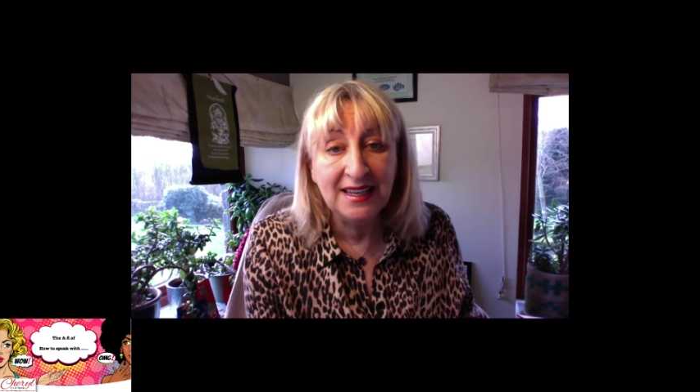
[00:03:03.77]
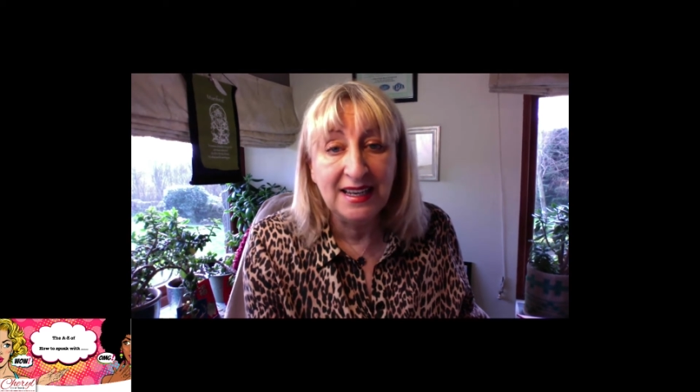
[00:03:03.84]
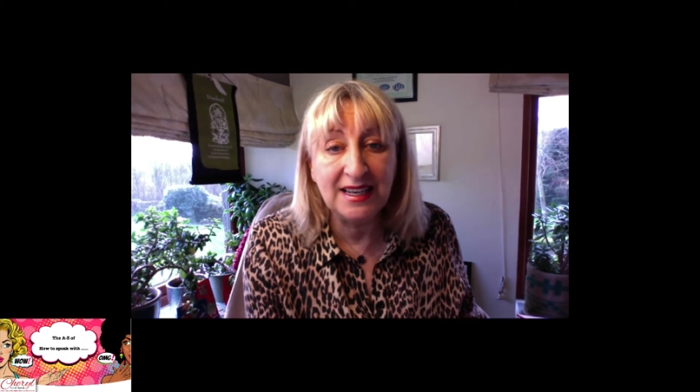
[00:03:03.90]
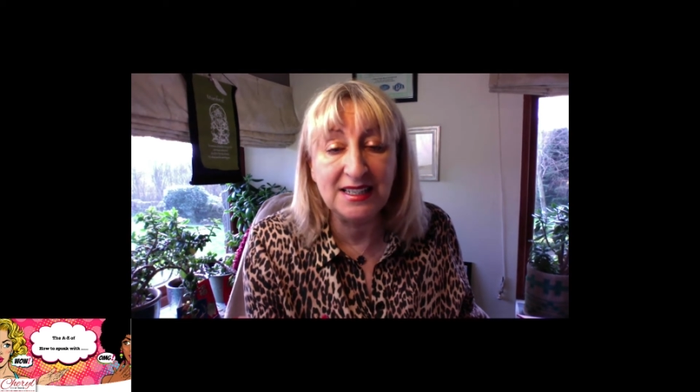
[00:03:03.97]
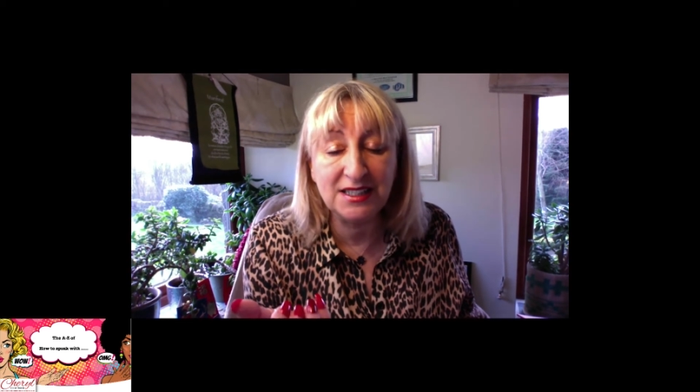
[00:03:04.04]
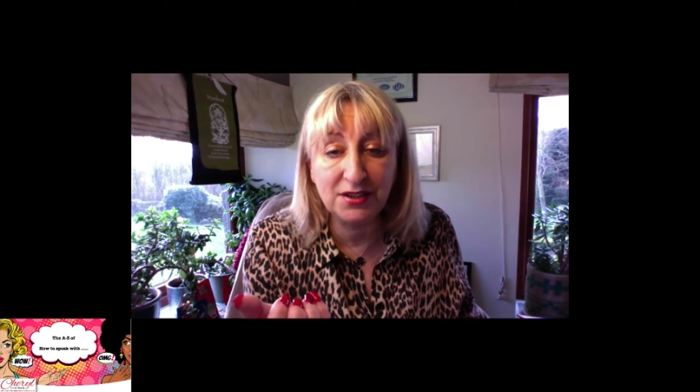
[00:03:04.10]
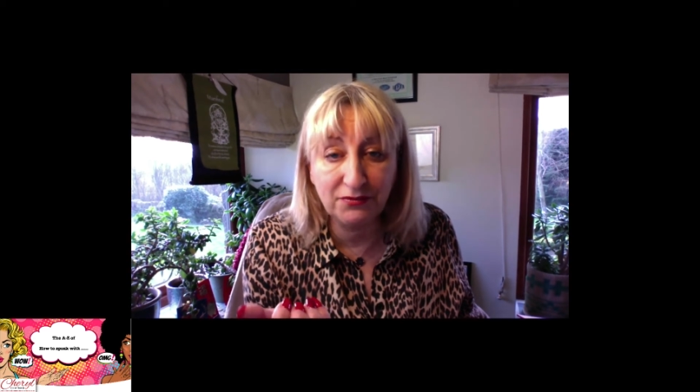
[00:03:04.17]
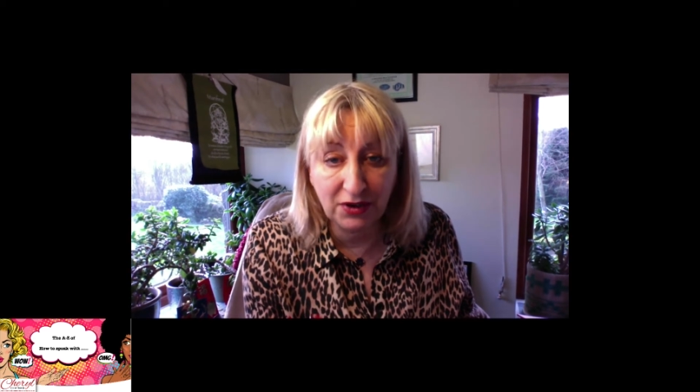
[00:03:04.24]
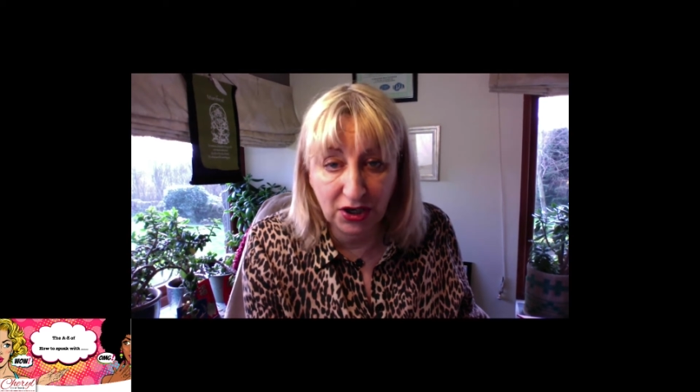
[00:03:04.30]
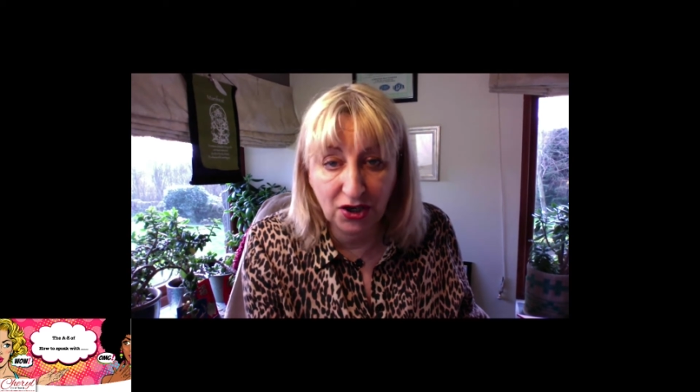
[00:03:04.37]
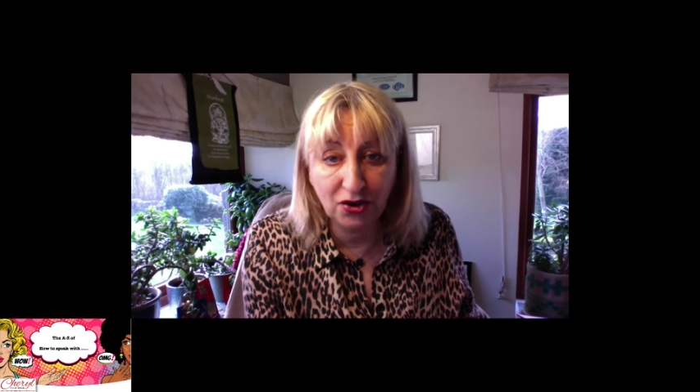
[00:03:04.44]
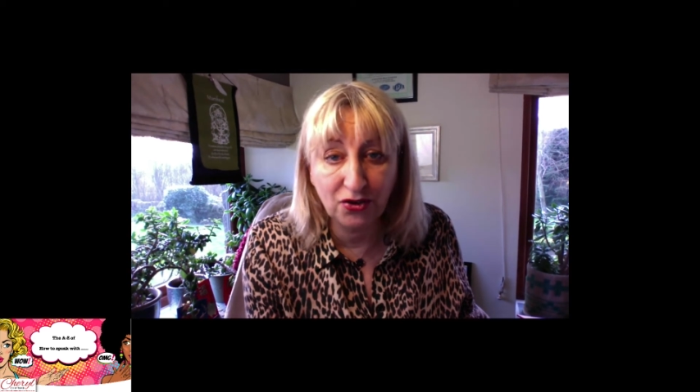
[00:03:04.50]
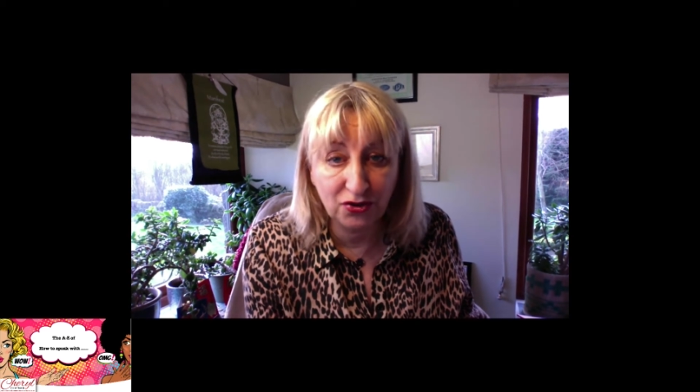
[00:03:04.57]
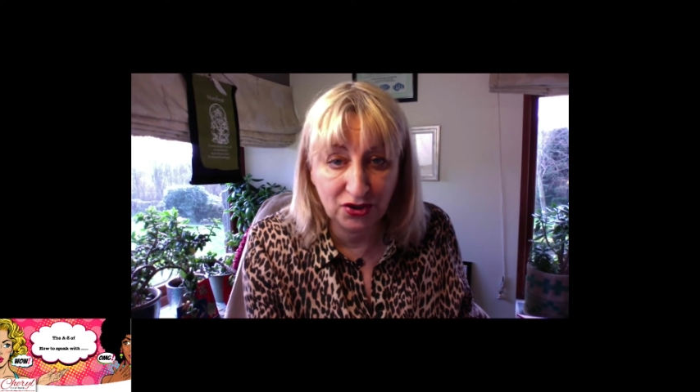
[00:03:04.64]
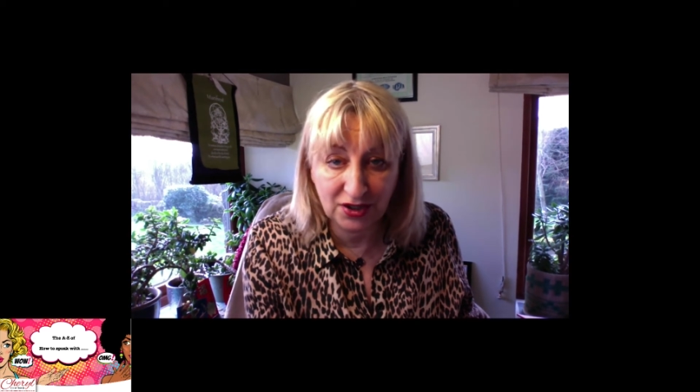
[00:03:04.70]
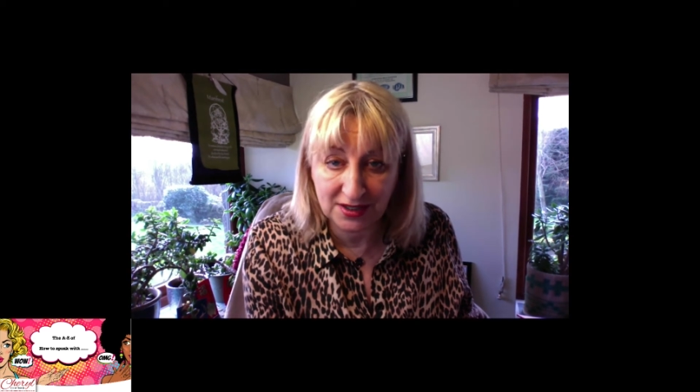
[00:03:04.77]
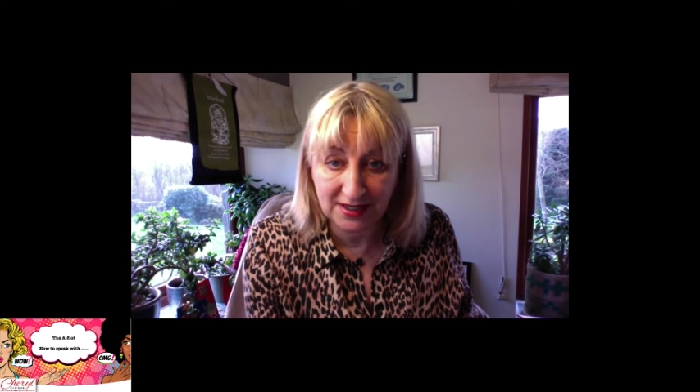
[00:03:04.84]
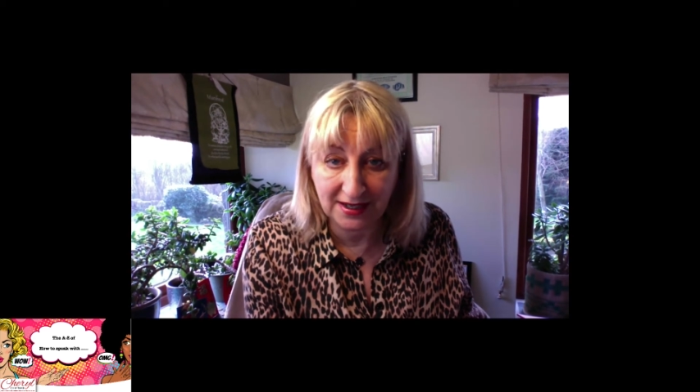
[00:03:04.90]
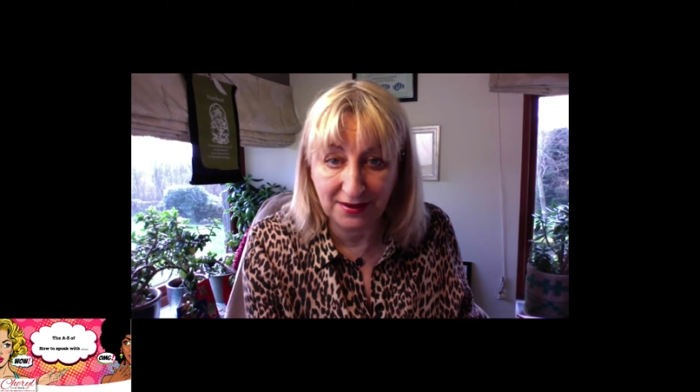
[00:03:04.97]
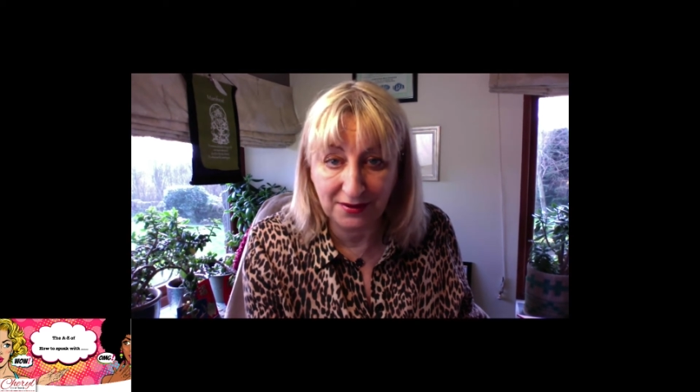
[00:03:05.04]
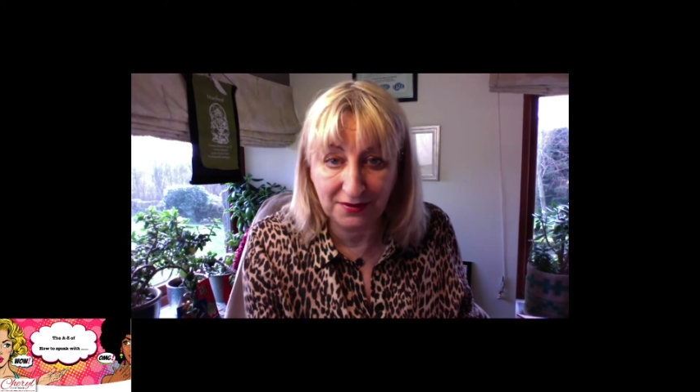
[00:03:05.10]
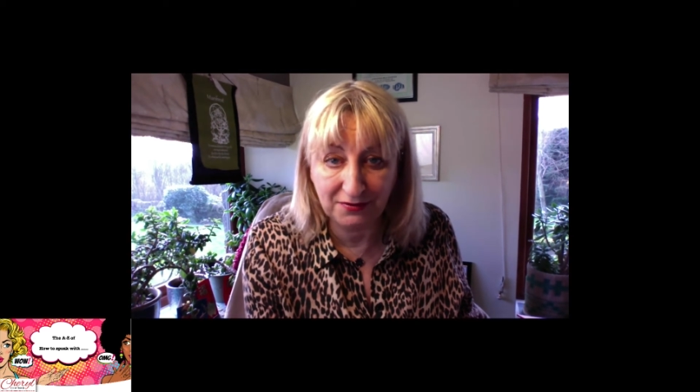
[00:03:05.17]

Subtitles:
is to record yourself.